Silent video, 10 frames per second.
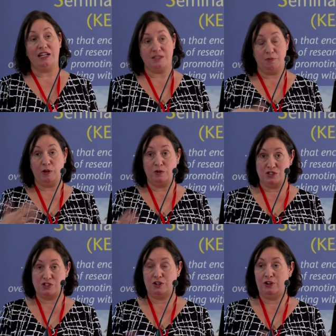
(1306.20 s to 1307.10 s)
as
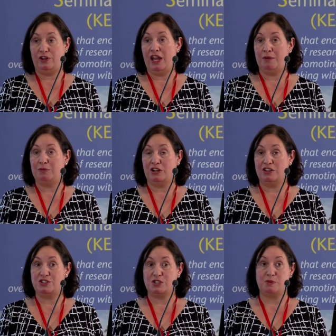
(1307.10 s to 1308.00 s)
opposed to um,
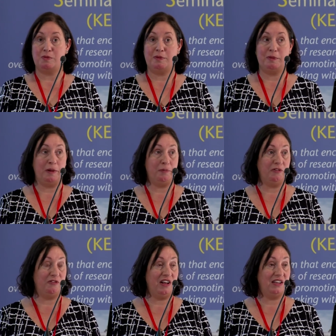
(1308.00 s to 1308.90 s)
cultures where maybe people
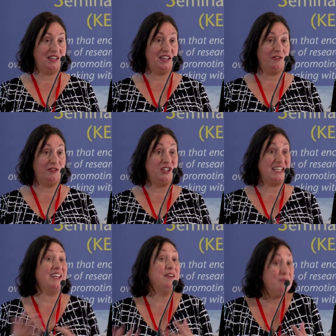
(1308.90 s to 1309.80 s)
felt that if you
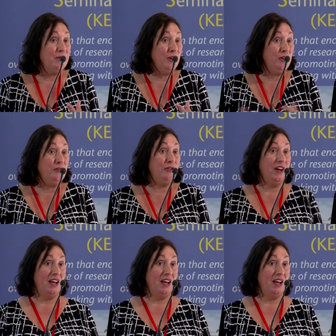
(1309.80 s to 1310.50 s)
didn't move,